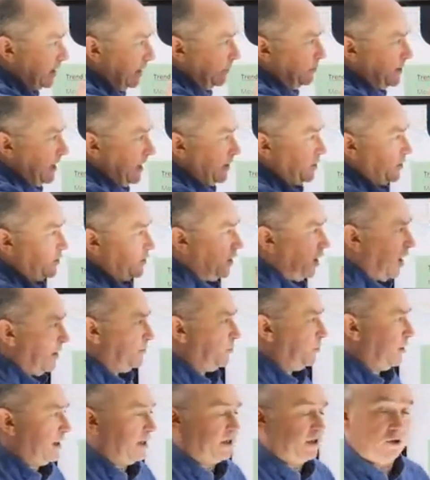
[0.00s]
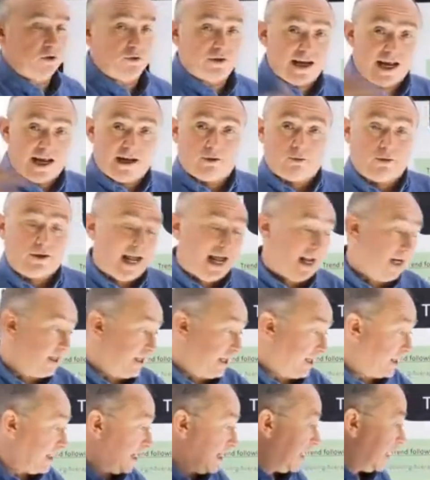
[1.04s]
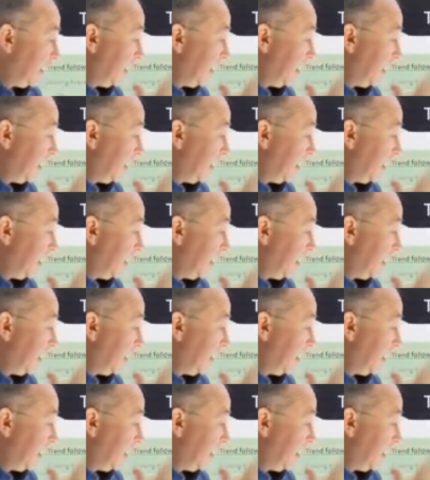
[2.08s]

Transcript: subsections I put into technical analysis.